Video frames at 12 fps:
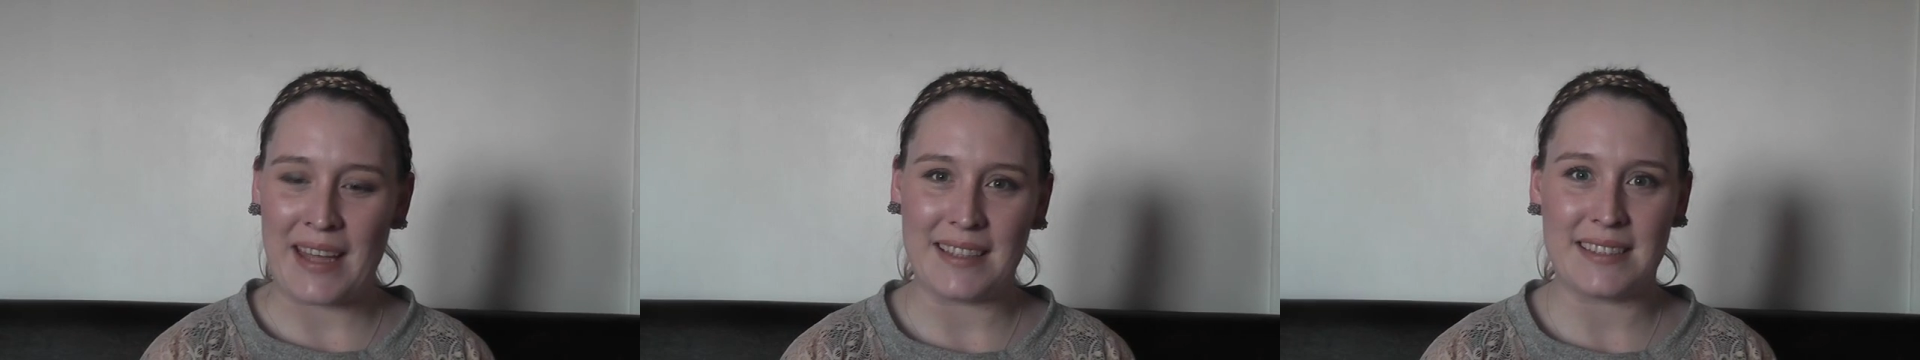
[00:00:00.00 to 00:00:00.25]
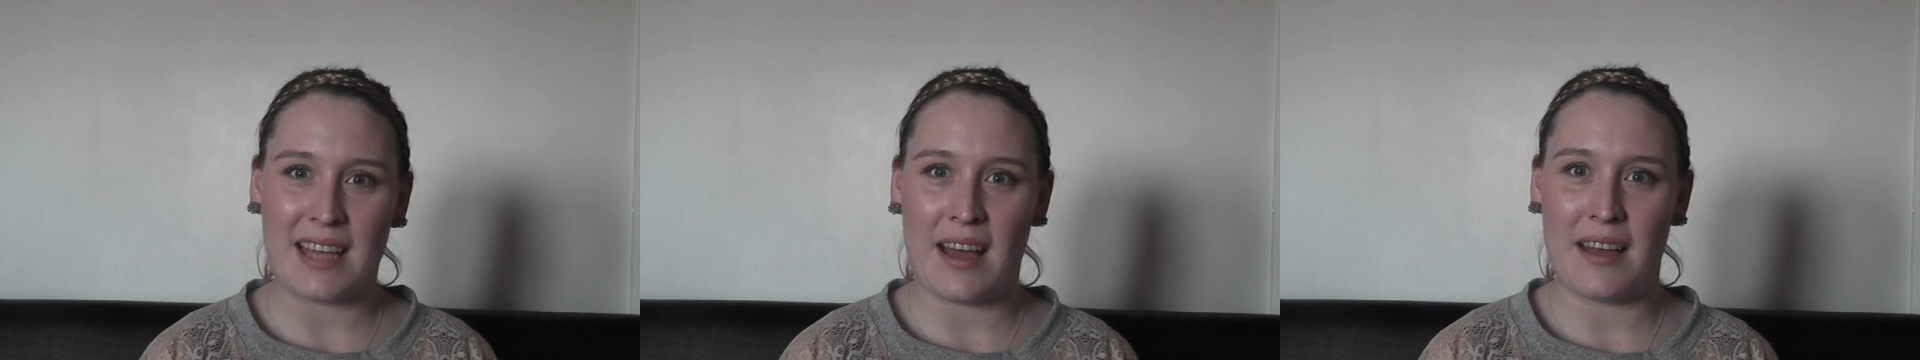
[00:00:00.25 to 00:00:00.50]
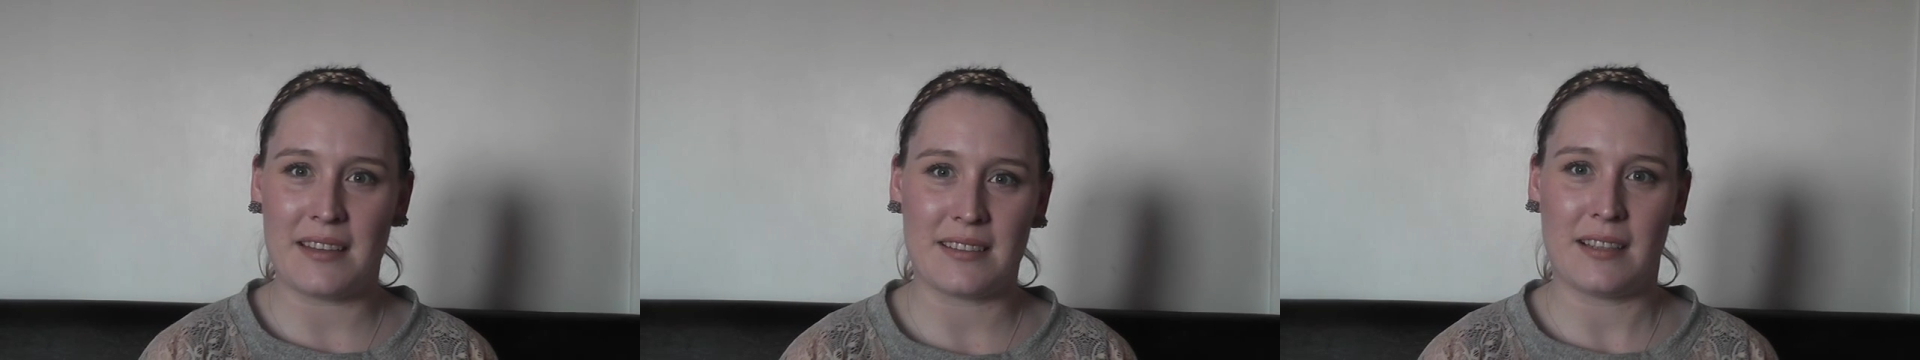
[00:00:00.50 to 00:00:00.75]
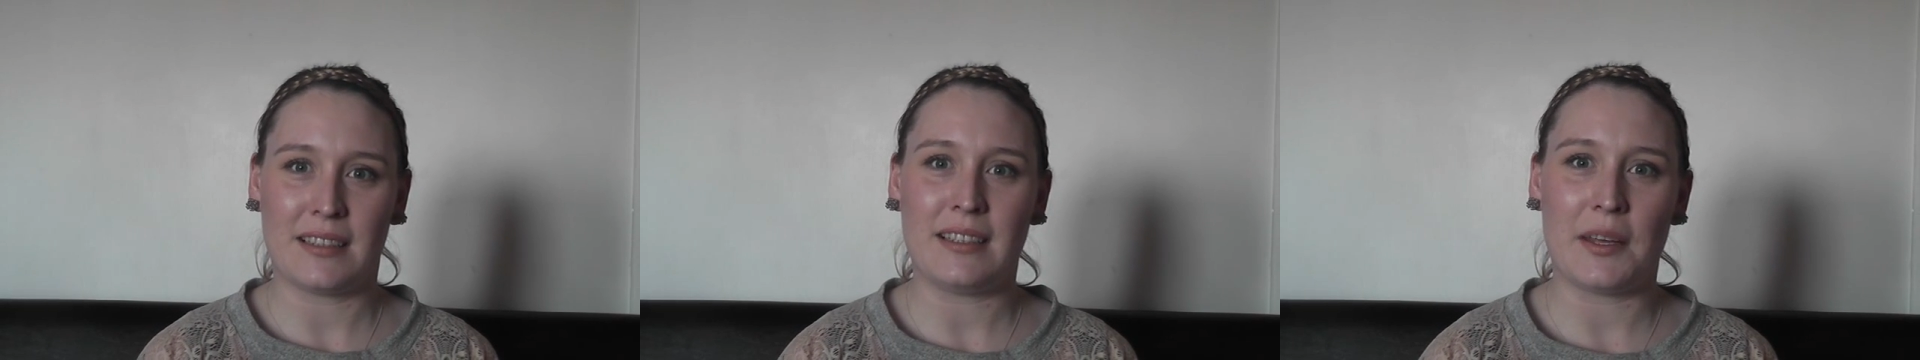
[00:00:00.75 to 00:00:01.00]
excited
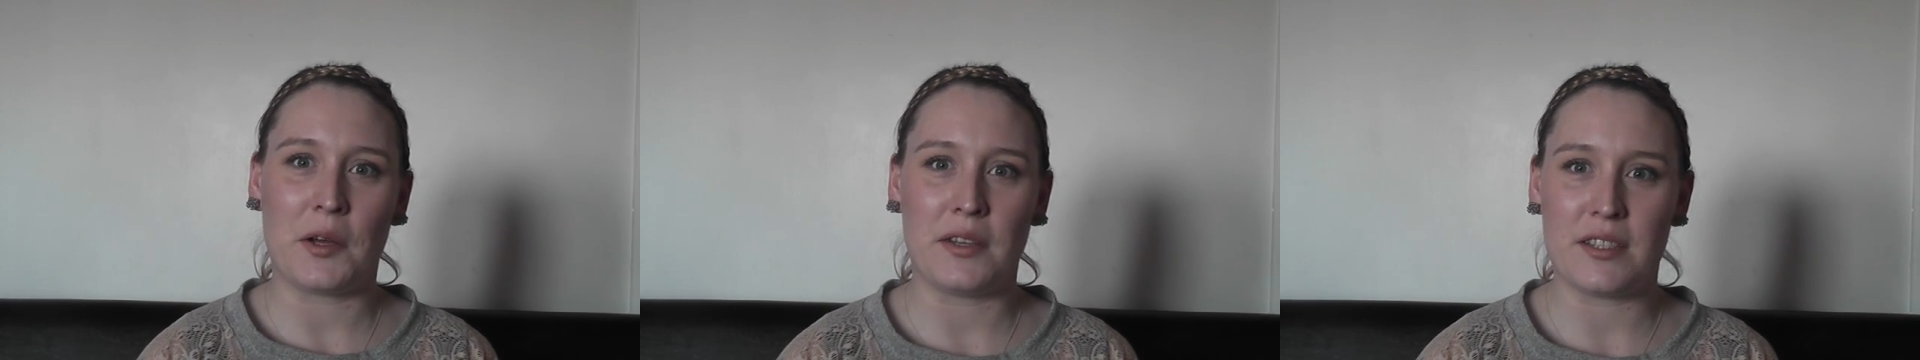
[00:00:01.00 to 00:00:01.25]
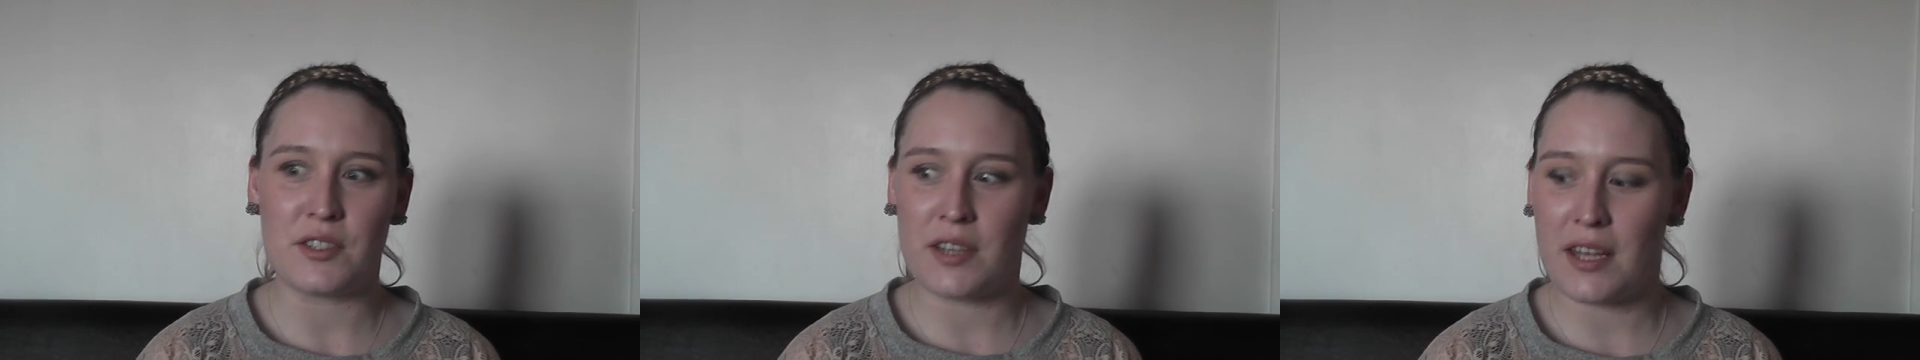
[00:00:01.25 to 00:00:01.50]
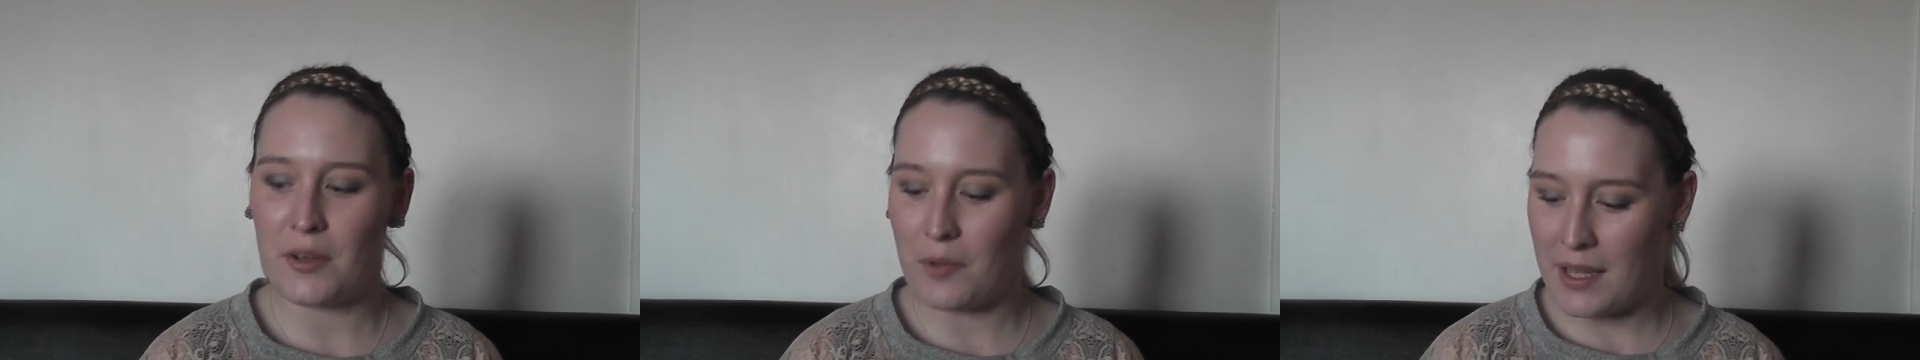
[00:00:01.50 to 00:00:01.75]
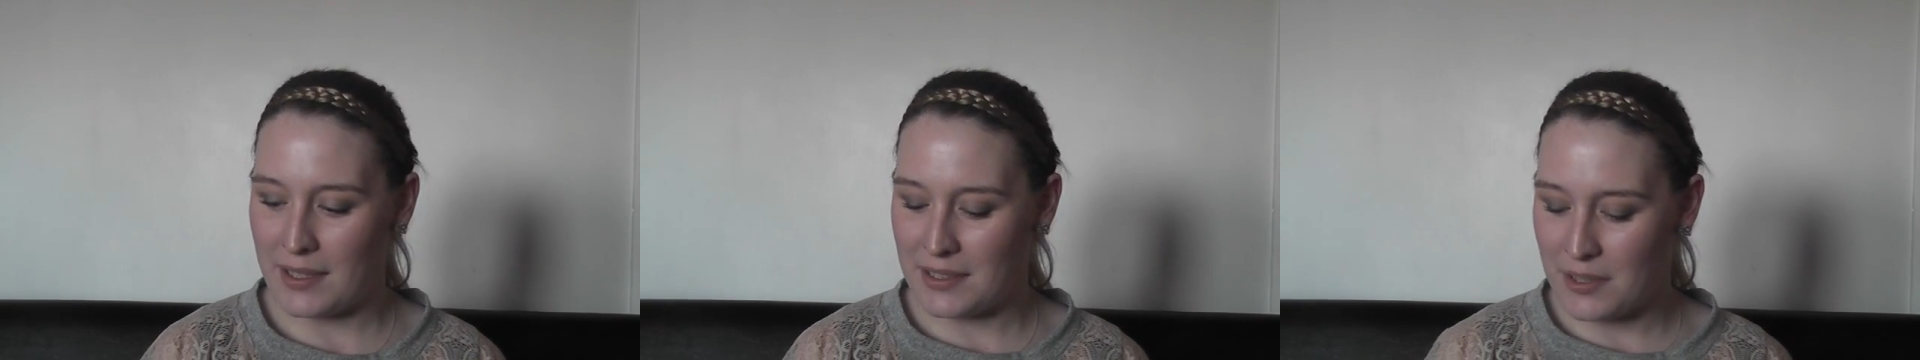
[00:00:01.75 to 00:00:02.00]
and I'll click on it straight
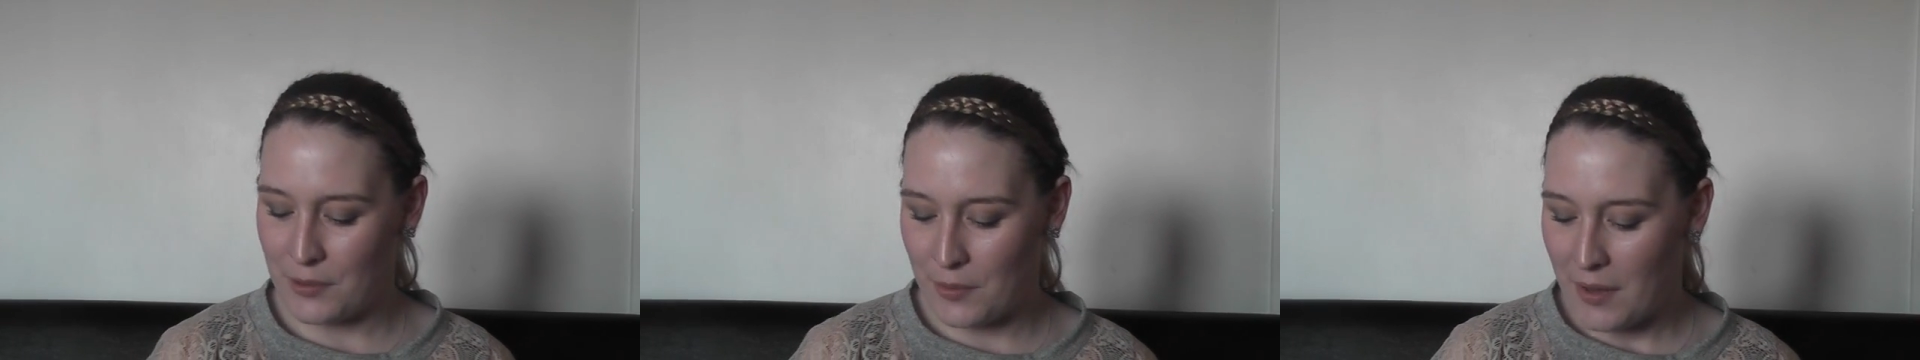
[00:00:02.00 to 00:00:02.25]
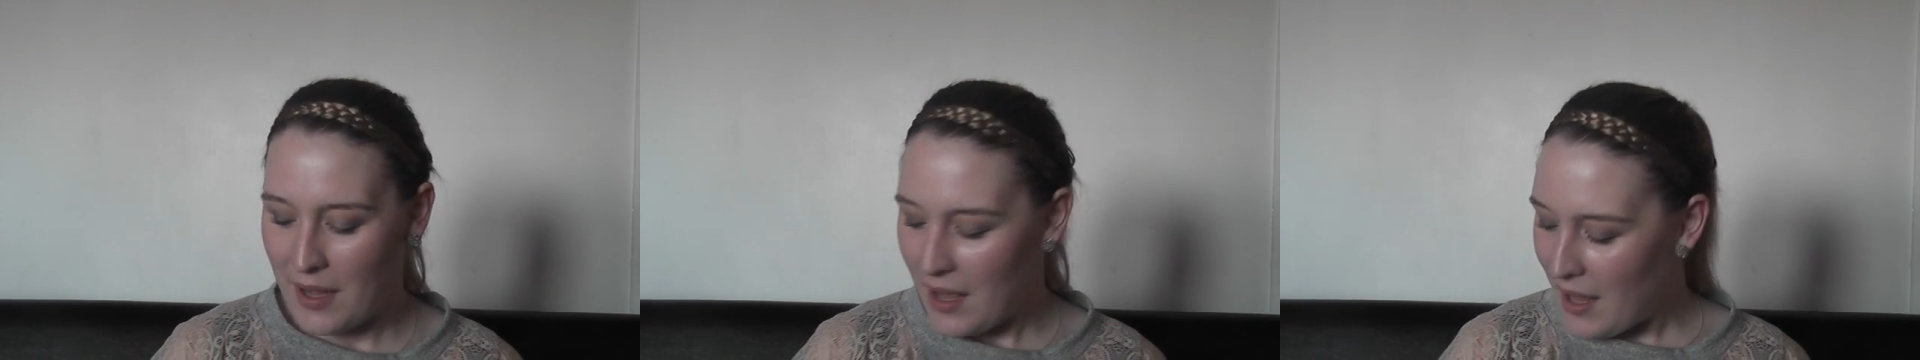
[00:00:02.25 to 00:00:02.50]
away to